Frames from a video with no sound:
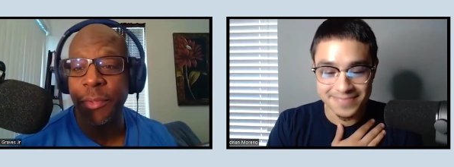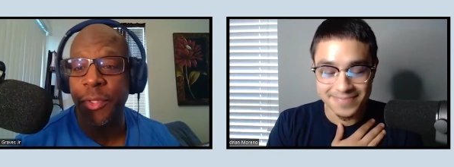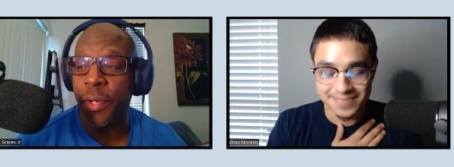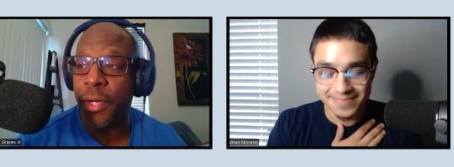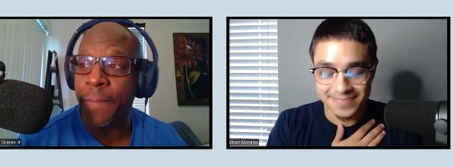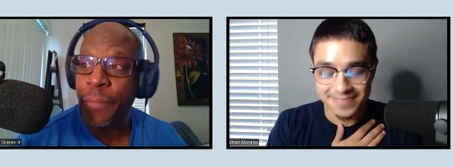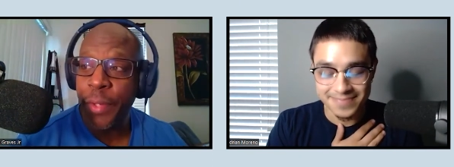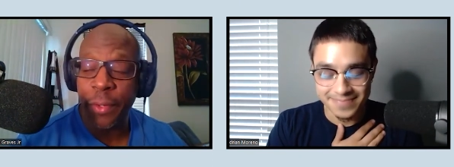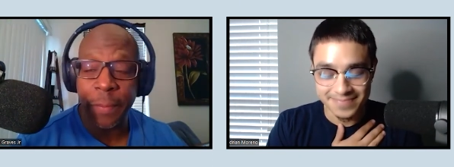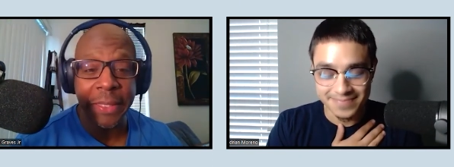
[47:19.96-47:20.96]
Speaker 1: I'm sure
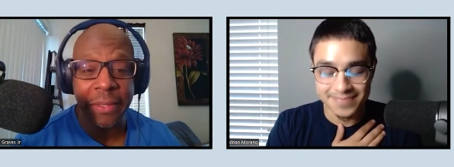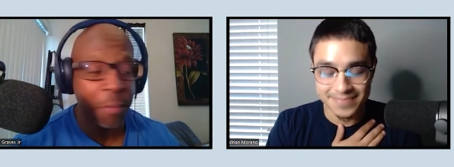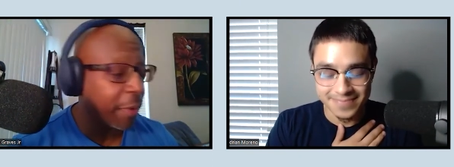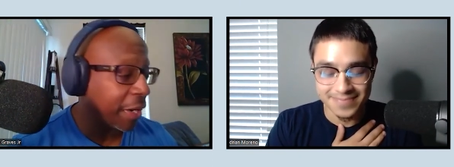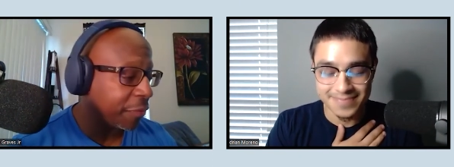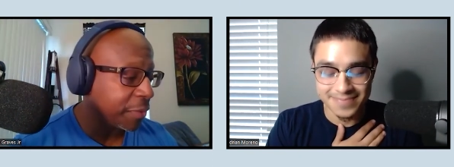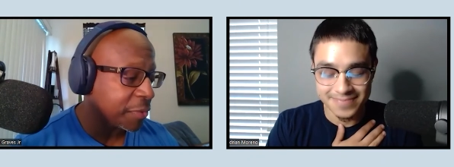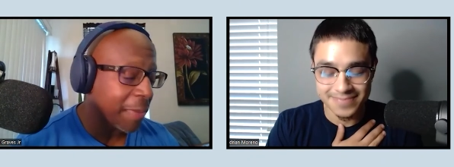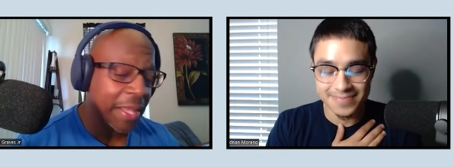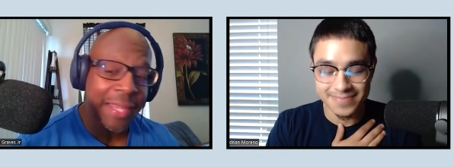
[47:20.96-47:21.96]
there are going to be some
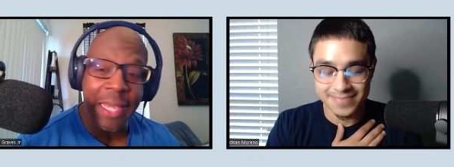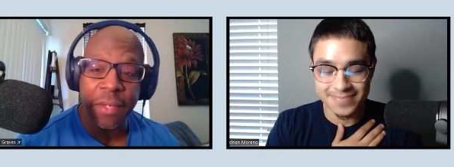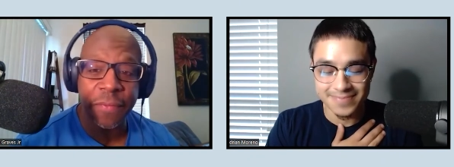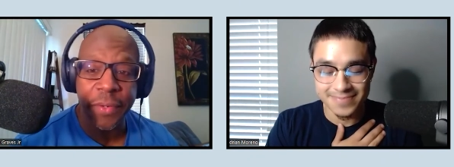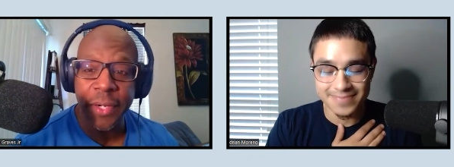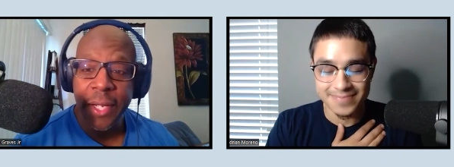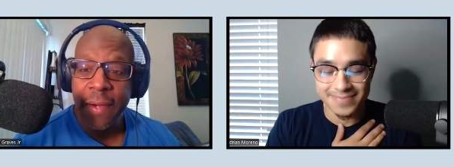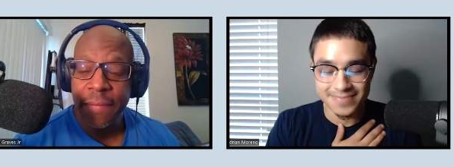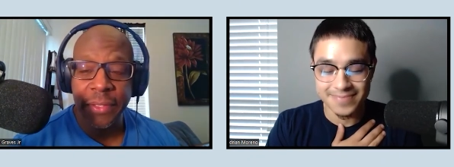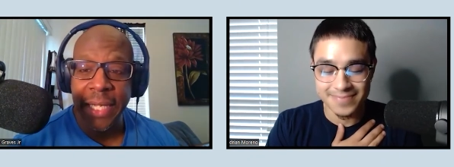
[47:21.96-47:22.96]
breakthroughs, man. Thank you for
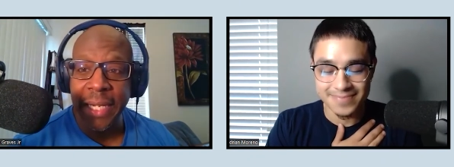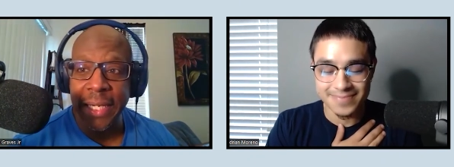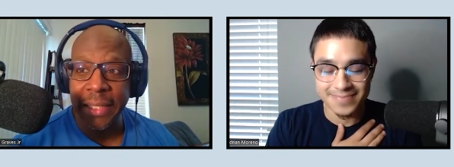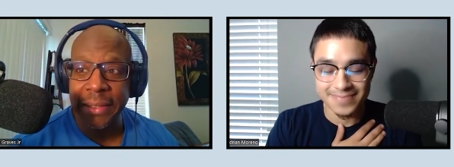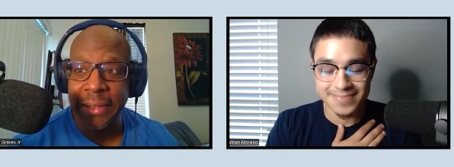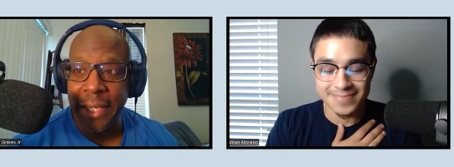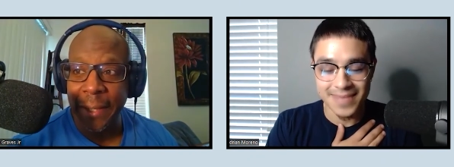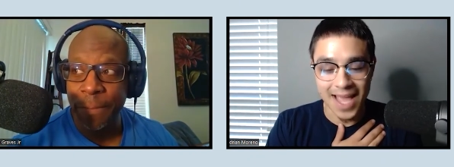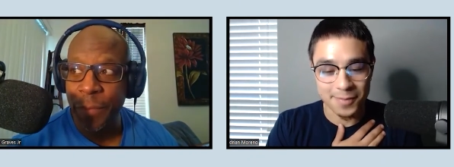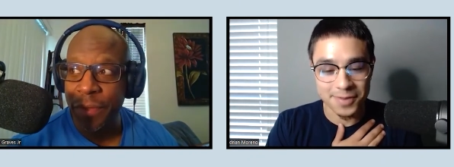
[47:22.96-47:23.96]
for taking this,
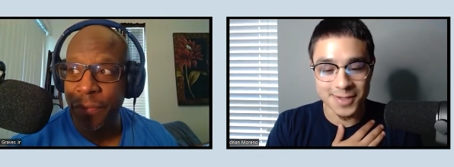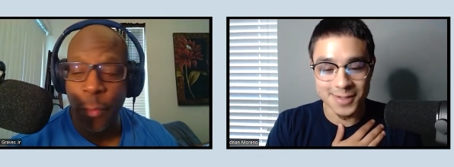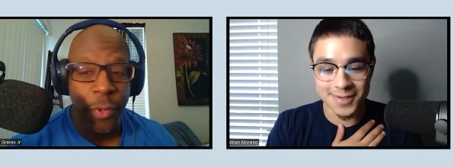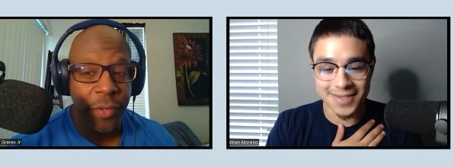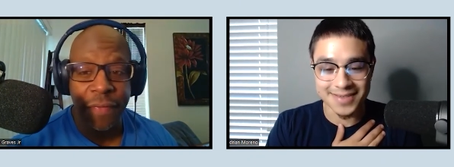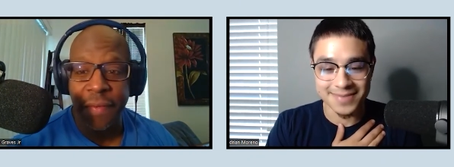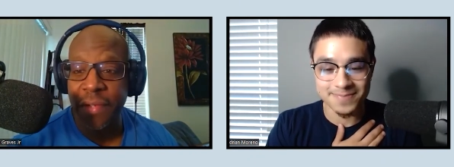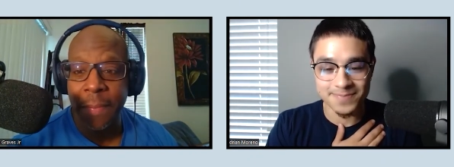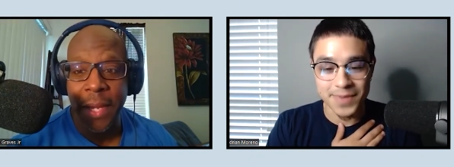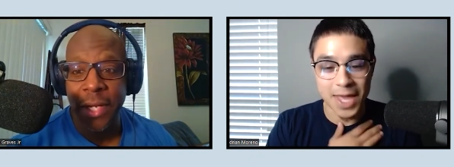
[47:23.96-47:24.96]
um, this 40, 50 Thank
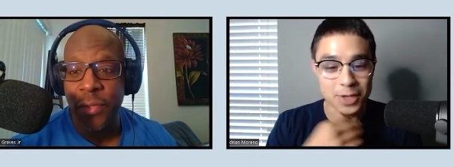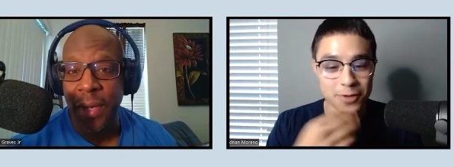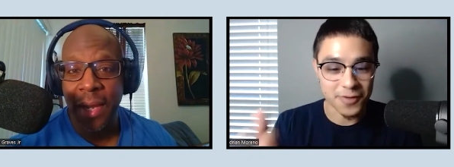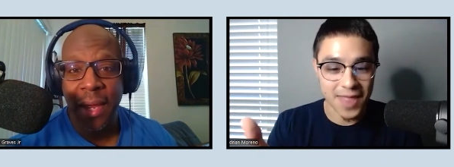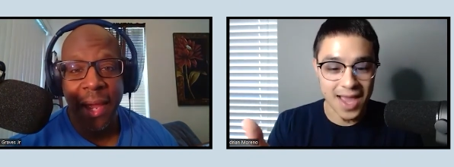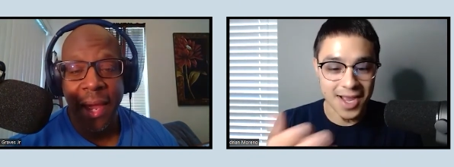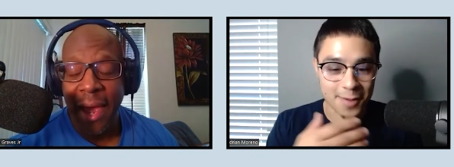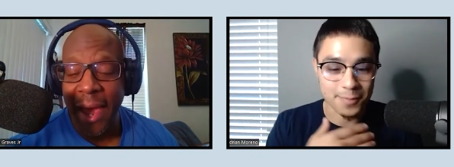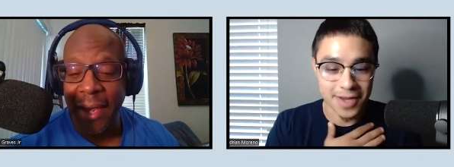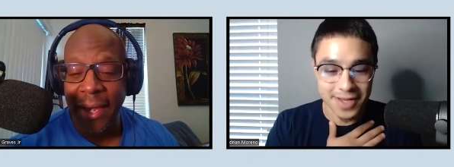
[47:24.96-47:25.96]
minutes. Thank you for that, com-
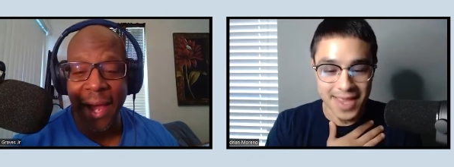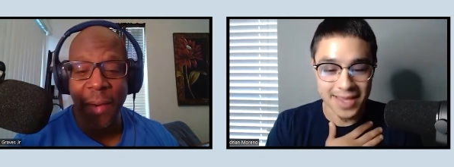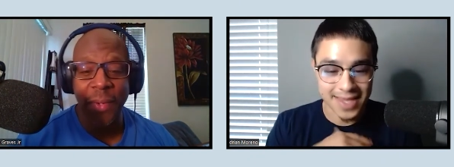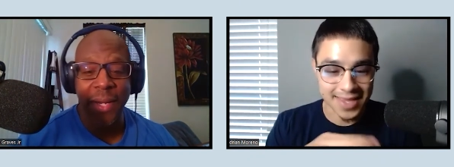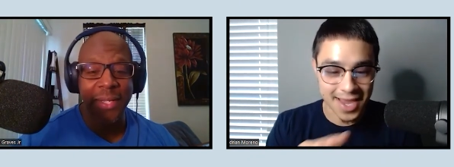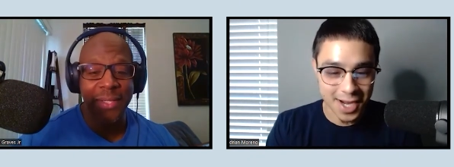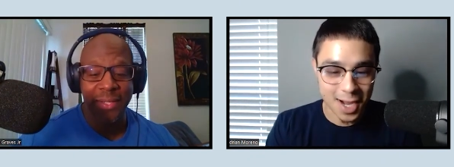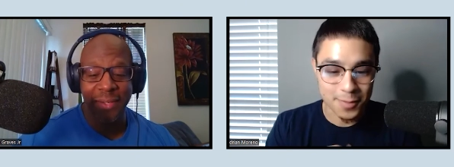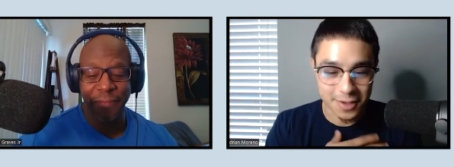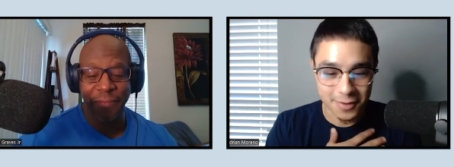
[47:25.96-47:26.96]
Speaker 2: that, that, that
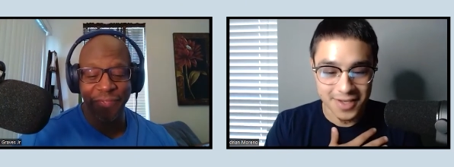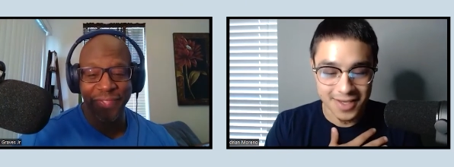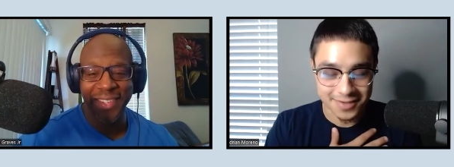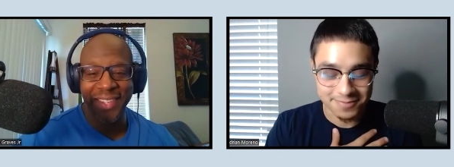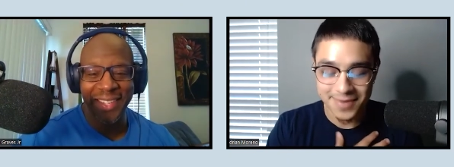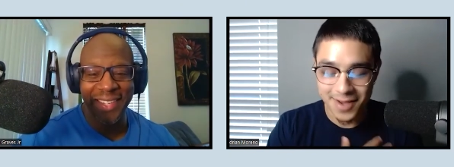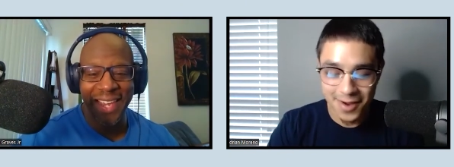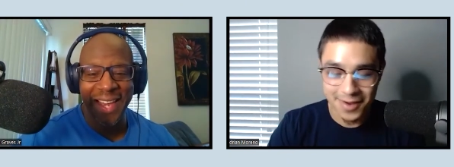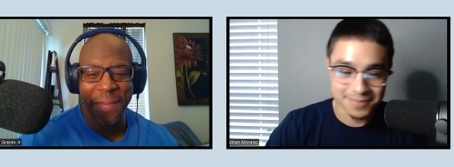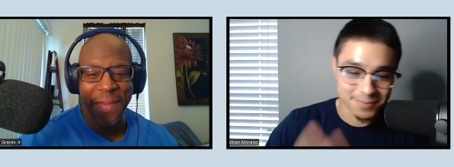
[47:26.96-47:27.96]
comment on the end.
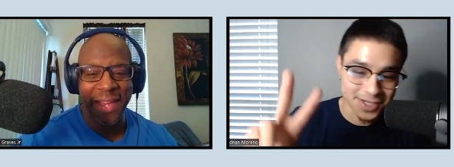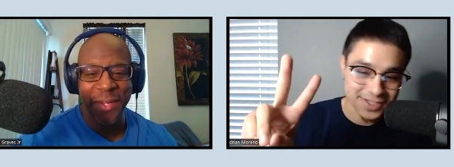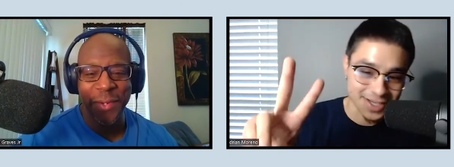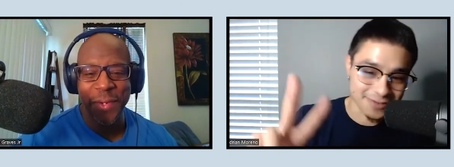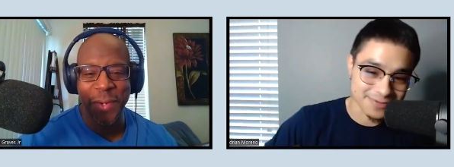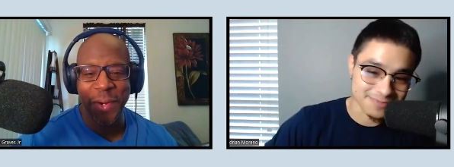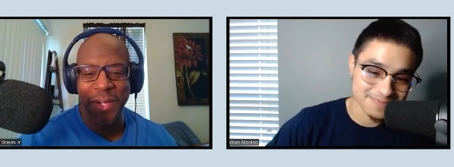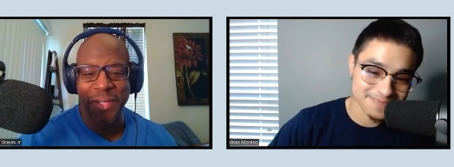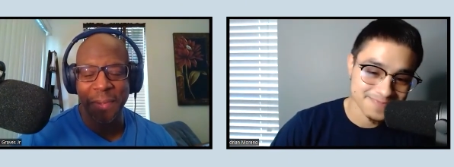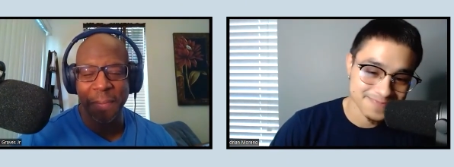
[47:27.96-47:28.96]
Yeah, man, you,
Speaker 1: you're
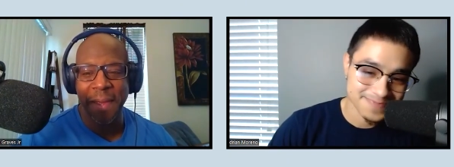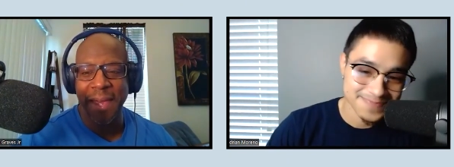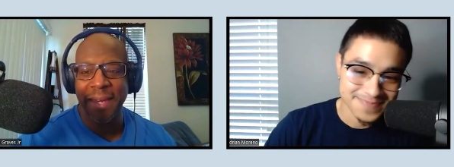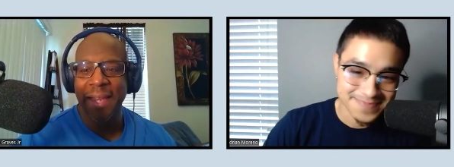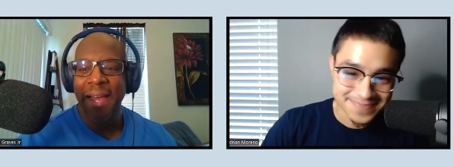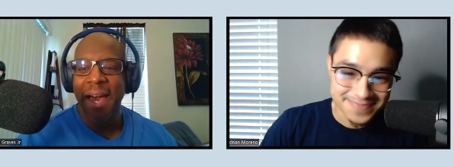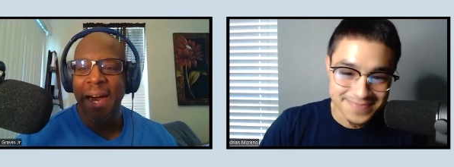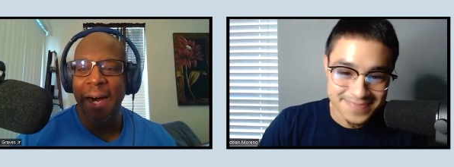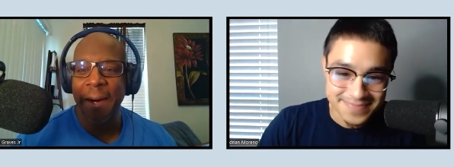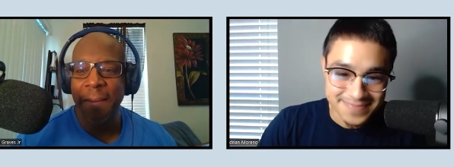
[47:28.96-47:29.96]
awesome, man.
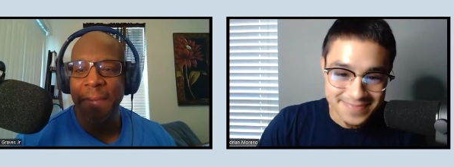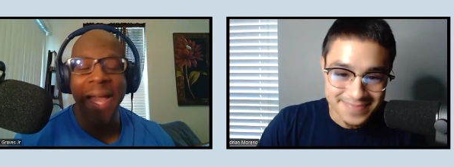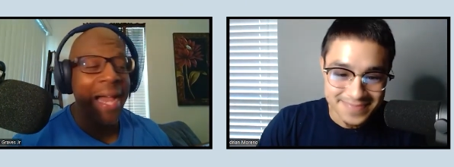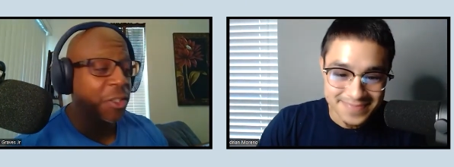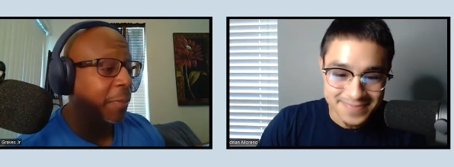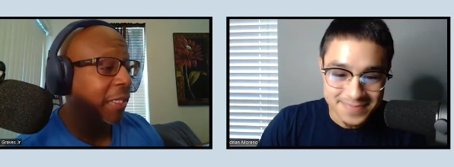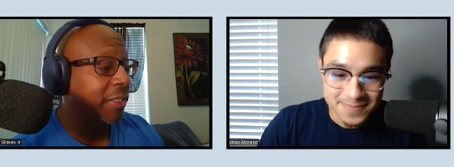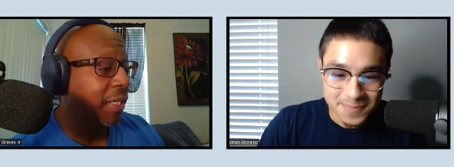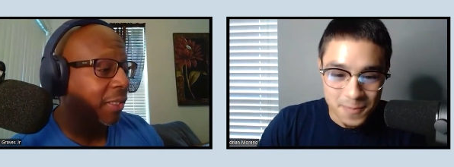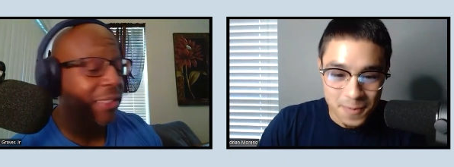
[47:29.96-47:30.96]
Um, guys, you've been
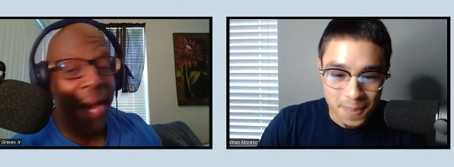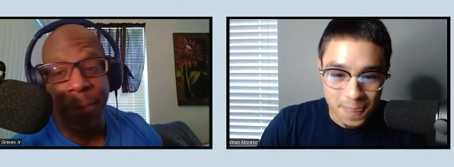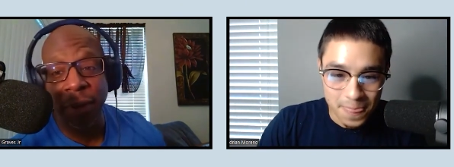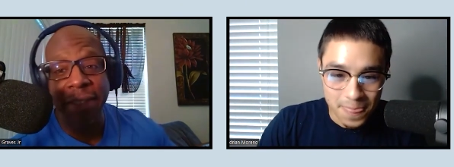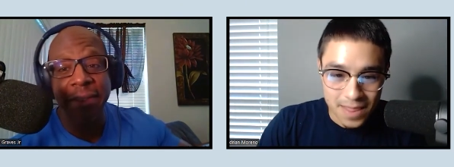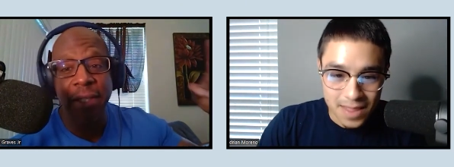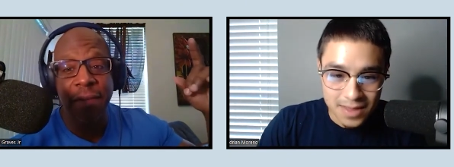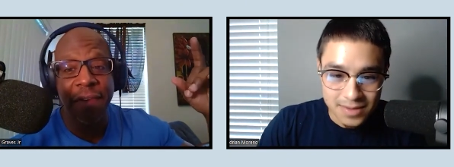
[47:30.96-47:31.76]
listening on Stop or Listen.